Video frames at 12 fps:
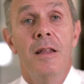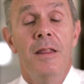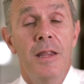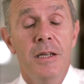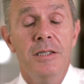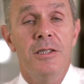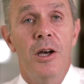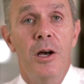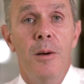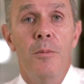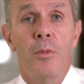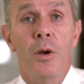This
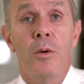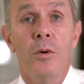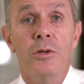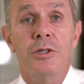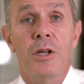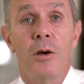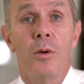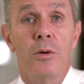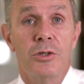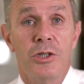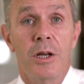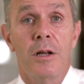term we're also
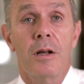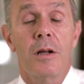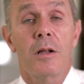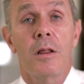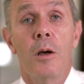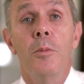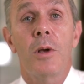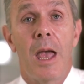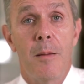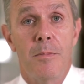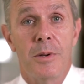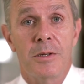launching Global
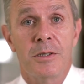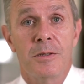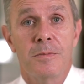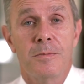Campus.